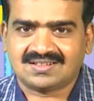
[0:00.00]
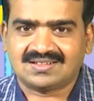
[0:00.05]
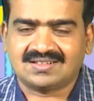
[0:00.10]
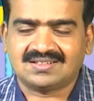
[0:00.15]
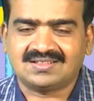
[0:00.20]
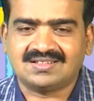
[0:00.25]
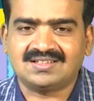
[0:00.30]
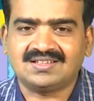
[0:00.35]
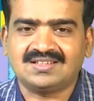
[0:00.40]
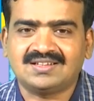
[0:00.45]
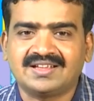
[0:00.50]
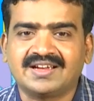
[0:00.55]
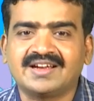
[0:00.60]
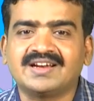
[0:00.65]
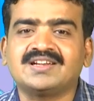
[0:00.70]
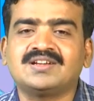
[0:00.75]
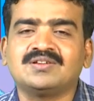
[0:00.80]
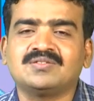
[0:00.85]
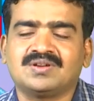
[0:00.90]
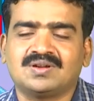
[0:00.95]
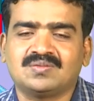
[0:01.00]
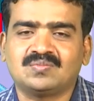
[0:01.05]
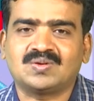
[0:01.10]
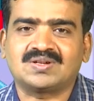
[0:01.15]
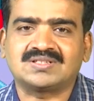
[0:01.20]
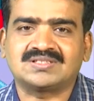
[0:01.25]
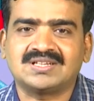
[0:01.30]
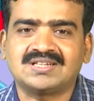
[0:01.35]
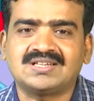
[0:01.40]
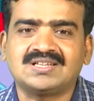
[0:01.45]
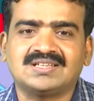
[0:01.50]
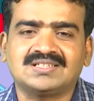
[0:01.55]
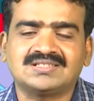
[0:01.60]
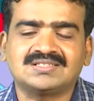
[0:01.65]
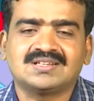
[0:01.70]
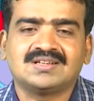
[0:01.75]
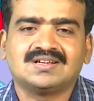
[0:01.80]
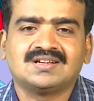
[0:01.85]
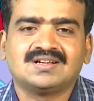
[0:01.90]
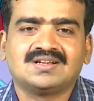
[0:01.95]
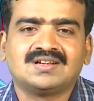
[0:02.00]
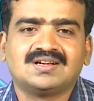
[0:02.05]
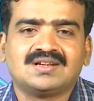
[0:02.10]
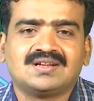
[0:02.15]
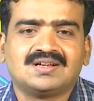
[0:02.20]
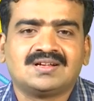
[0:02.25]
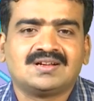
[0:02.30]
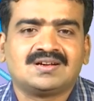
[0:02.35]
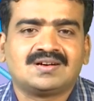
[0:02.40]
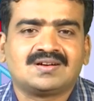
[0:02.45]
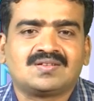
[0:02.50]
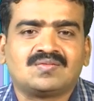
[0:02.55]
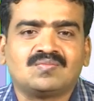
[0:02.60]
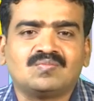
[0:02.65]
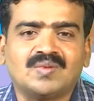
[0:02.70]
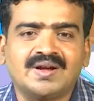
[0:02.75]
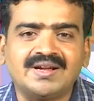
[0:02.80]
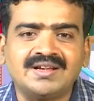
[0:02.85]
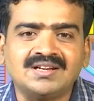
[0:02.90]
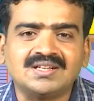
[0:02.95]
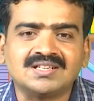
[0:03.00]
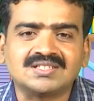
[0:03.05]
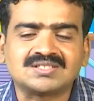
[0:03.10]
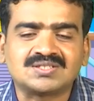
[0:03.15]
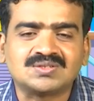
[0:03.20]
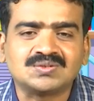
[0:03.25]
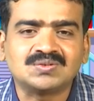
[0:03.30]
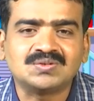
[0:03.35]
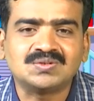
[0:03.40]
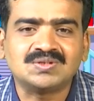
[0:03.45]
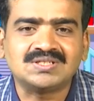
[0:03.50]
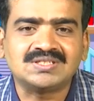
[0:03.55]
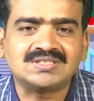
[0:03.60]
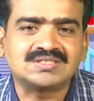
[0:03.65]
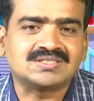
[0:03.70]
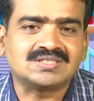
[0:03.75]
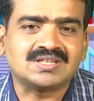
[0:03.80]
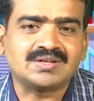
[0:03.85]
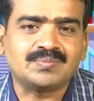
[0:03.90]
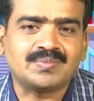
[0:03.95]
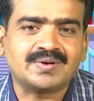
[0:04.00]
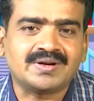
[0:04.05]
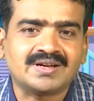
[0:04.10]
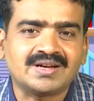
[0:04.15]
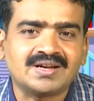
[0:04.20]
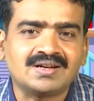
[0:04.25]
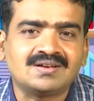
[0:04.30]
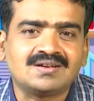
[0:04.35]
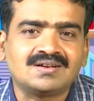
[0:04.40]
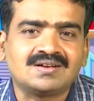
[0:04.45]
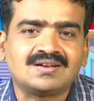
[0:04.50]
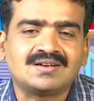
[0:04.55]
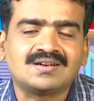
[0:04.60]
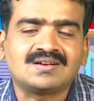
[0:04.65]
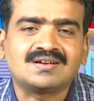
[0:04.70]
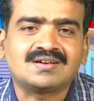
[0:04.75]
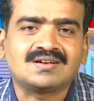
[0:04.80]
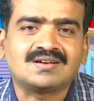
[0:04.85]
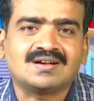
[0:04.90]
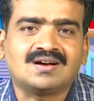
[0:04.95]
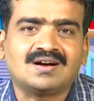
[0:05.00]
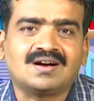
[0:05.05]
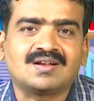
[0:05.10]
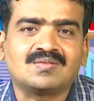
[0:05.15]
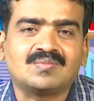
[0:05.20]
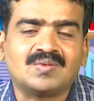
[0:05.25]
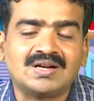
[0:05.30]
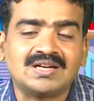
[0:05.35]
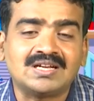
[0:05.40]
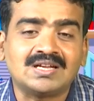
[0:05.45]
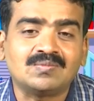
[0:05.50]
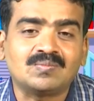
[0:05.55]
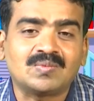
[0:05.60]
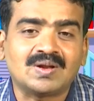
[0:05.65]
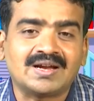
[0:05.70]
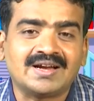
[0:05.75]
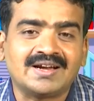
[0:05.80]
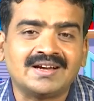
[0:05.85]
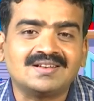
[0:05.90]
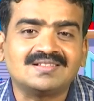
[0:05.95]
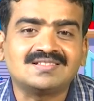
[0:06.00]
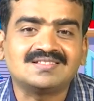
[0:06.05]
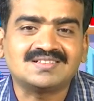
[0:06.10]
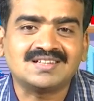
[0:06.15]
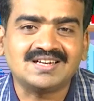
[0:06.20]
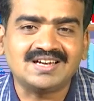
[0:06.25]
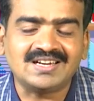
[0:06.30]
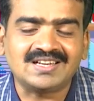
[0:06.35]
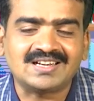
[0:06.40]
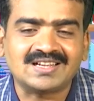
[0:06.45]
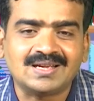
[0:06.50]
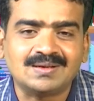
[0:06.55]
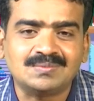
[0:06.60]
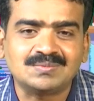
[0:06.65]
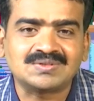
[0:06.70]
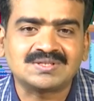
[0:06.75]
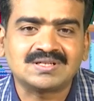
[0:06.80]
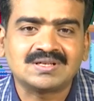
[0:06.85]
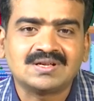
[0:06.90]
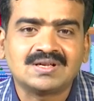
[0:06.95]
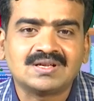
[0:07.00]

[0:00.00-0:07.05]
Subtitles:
the negative numbers, that is minus 2 is repeated or multiplied 3 times.